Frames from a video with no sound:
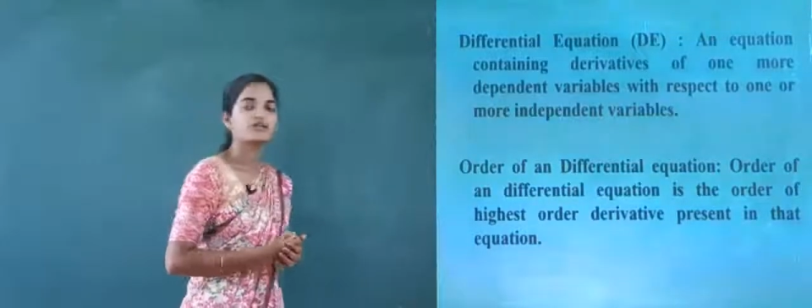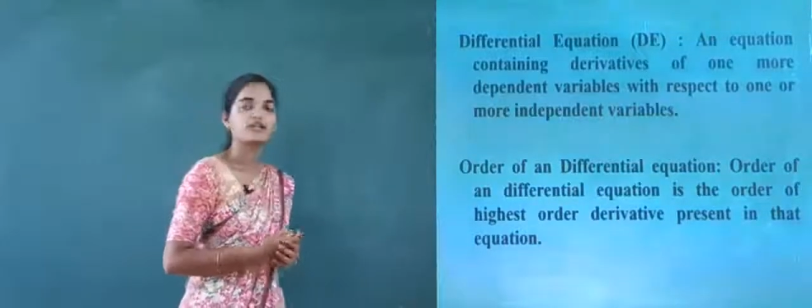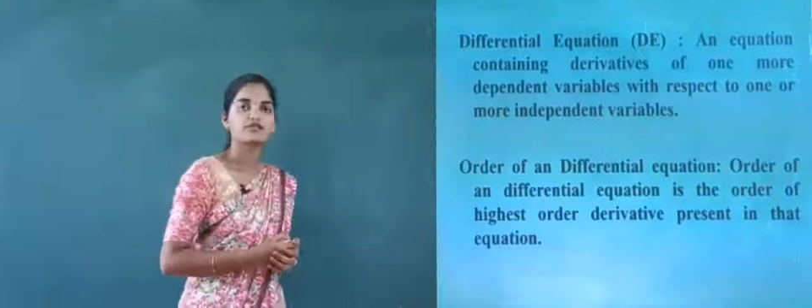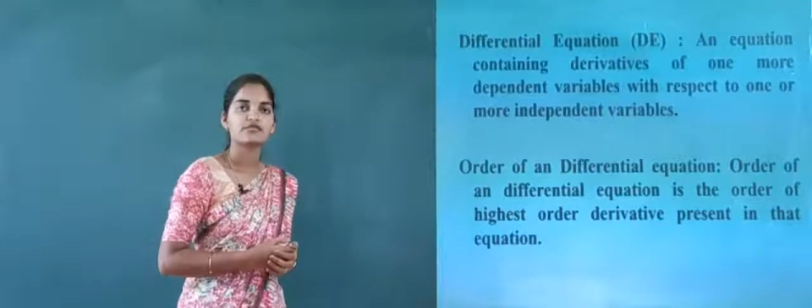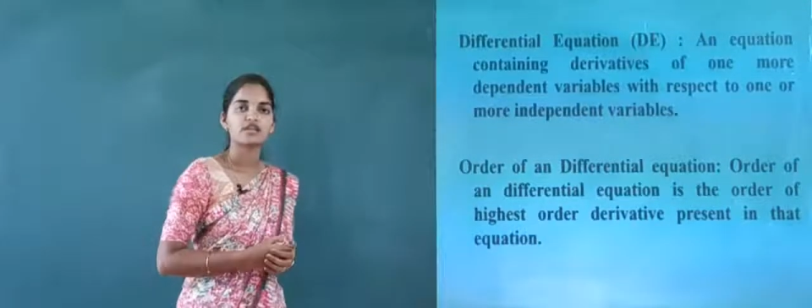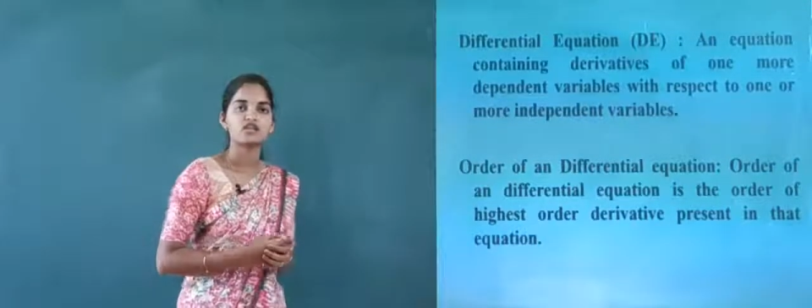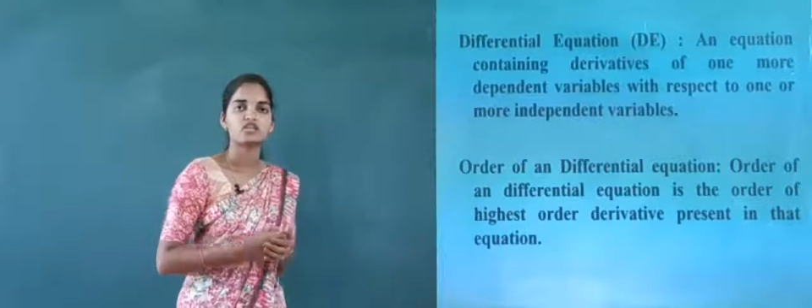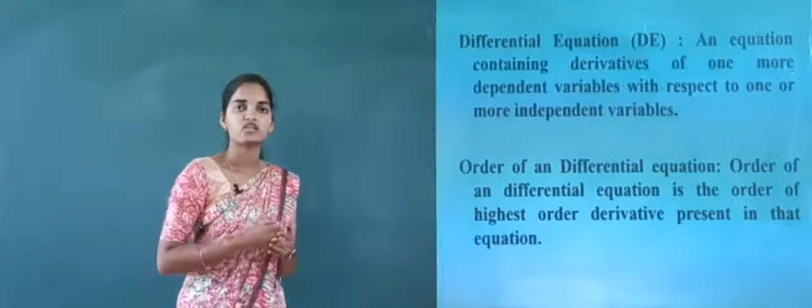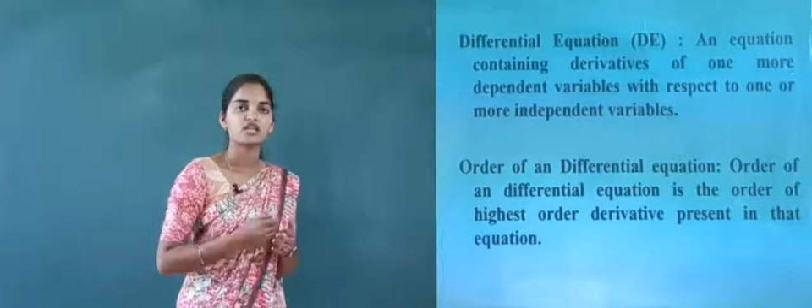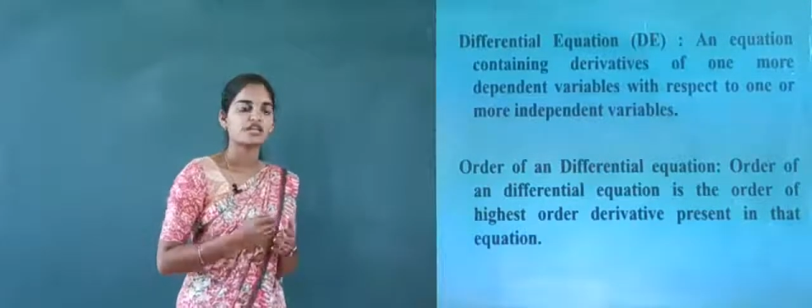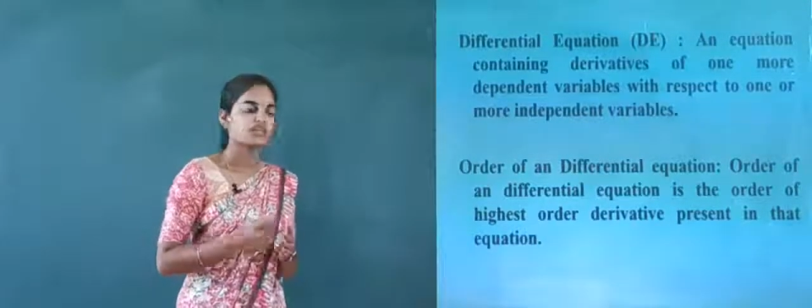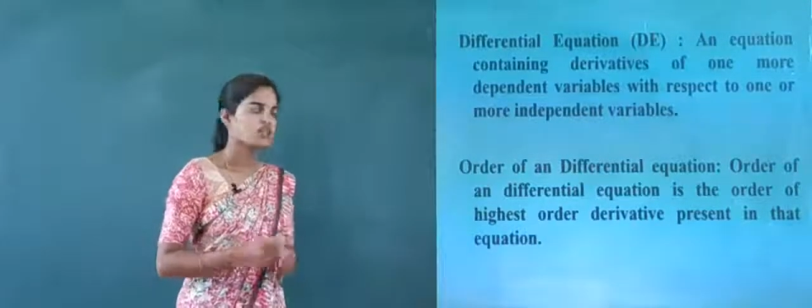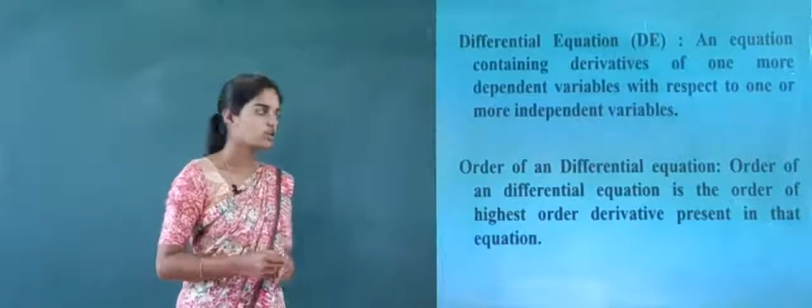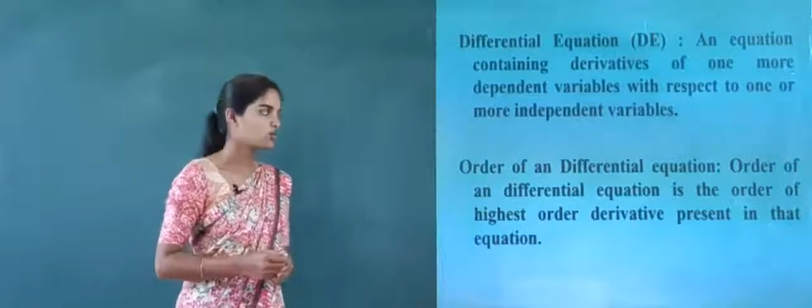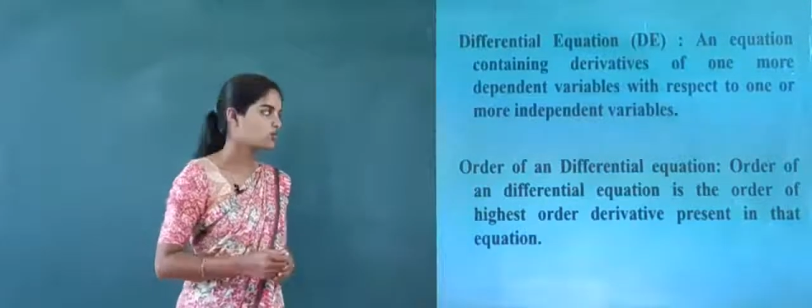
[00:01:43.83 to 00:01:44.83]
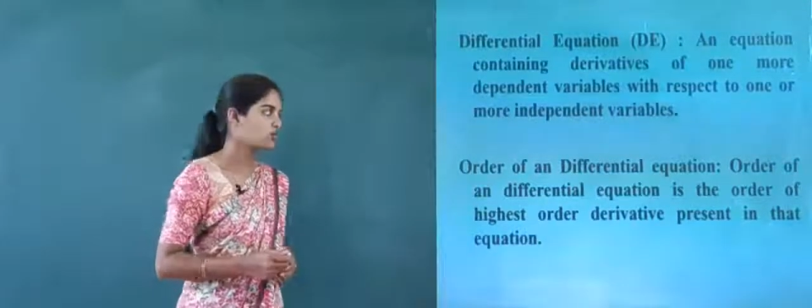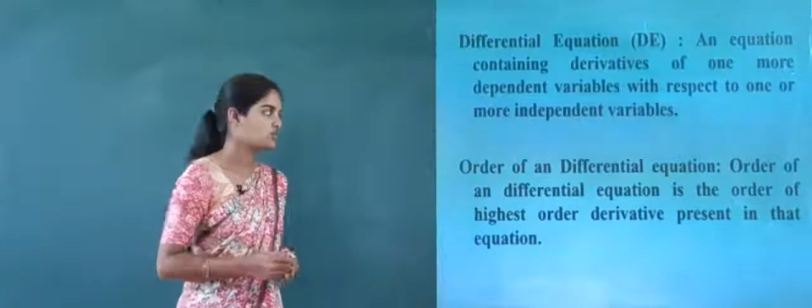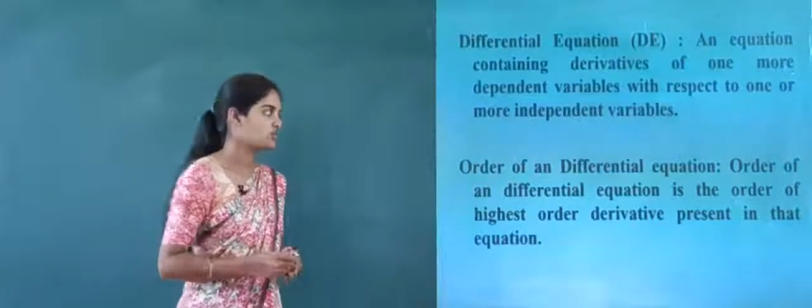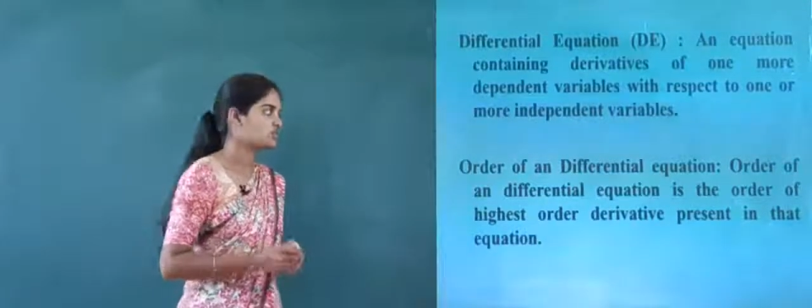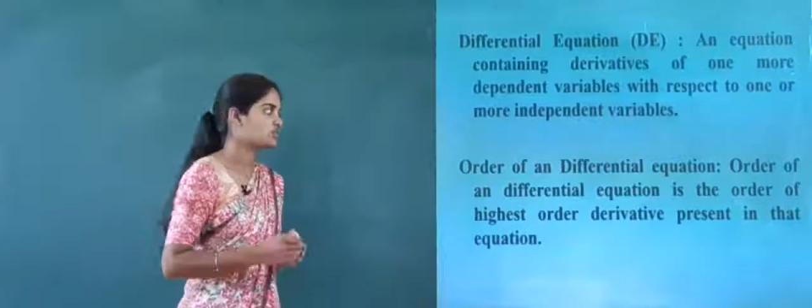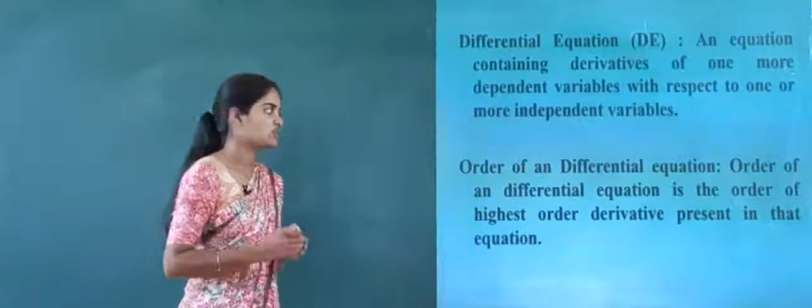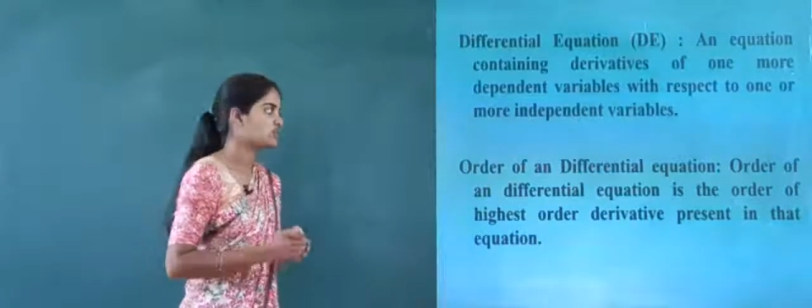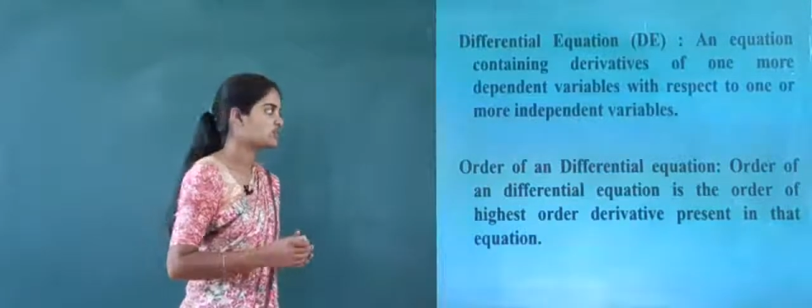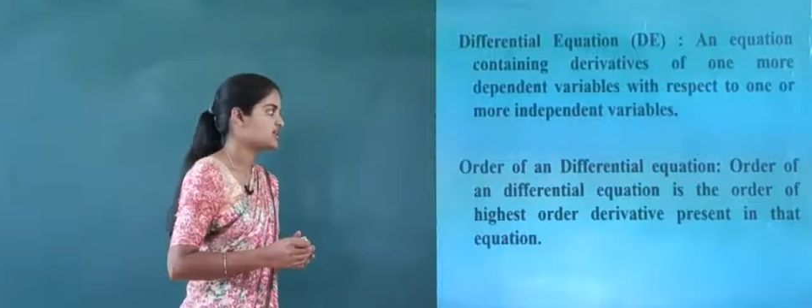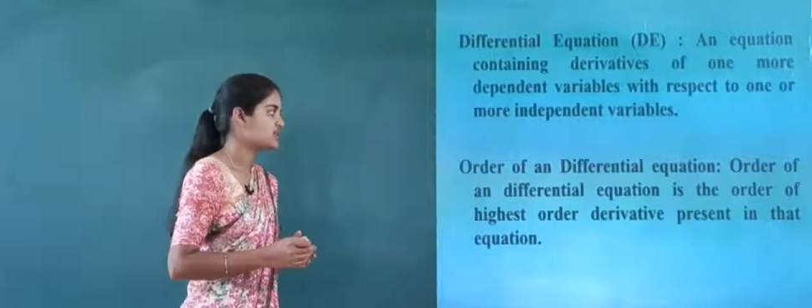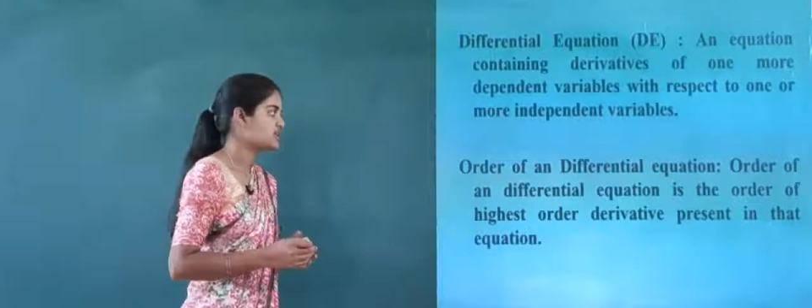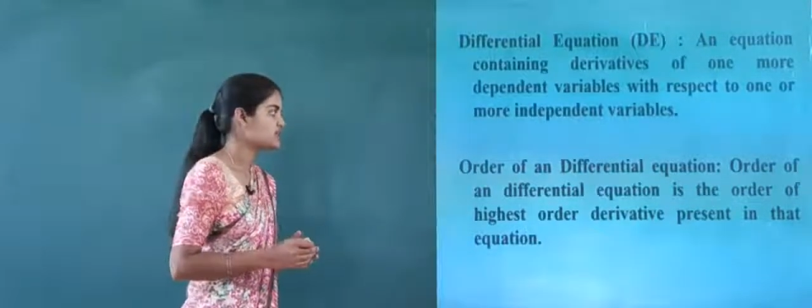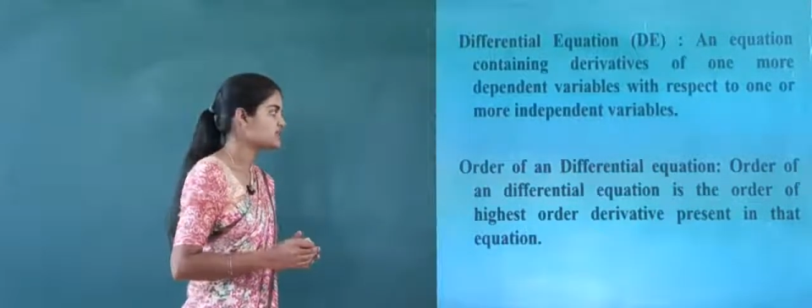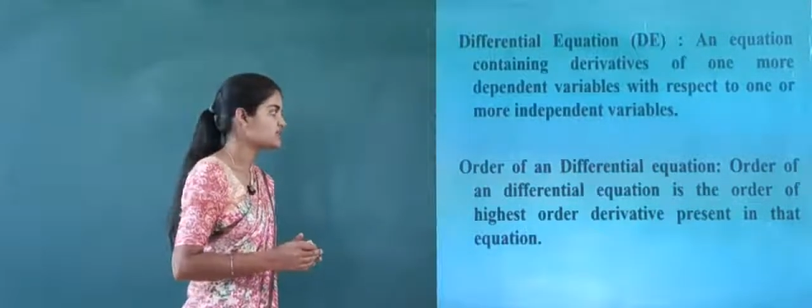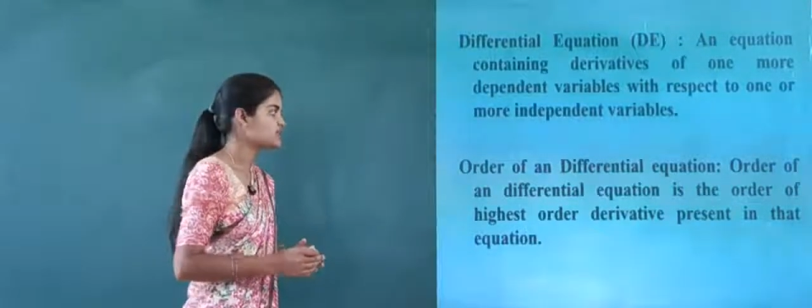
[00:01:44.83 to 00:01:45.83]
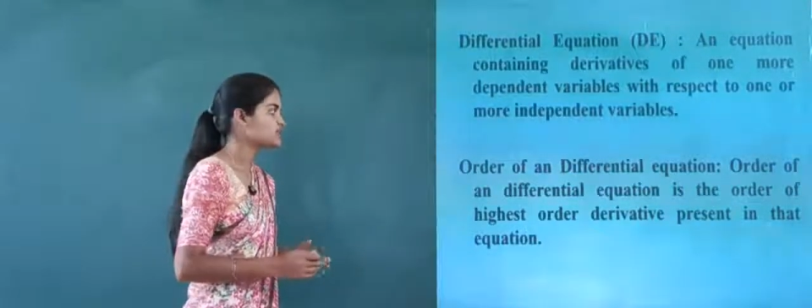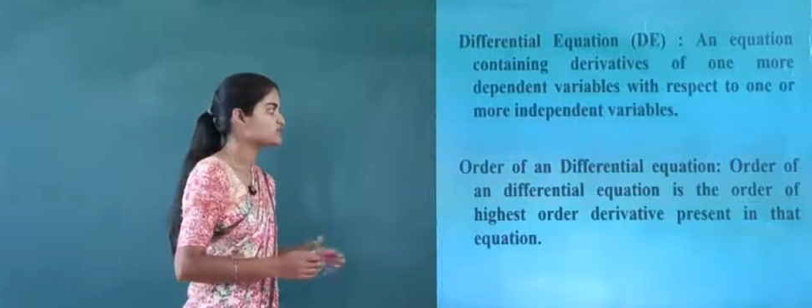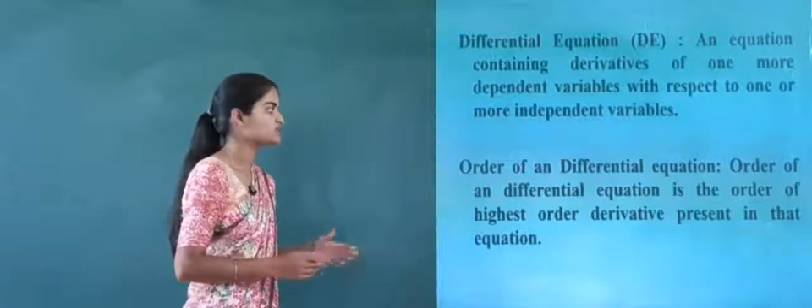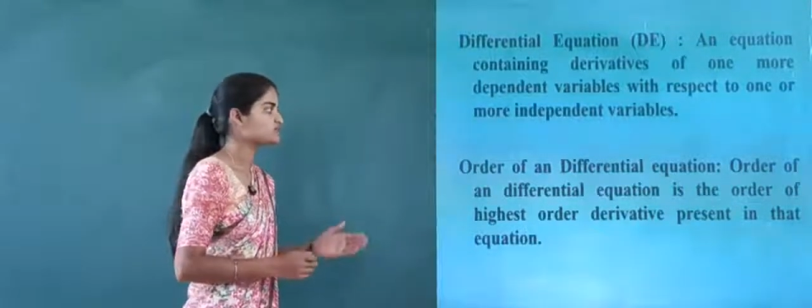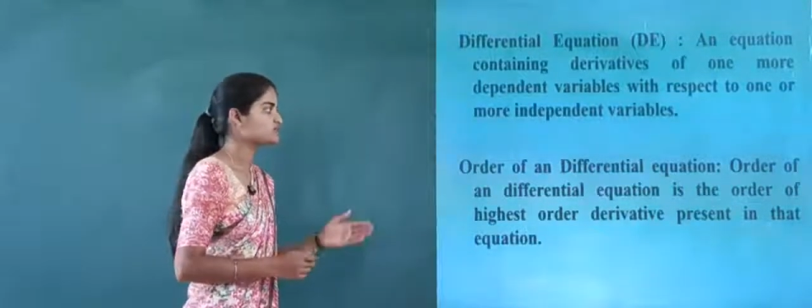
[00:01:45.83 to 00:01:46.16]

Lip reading: differential equation, that is,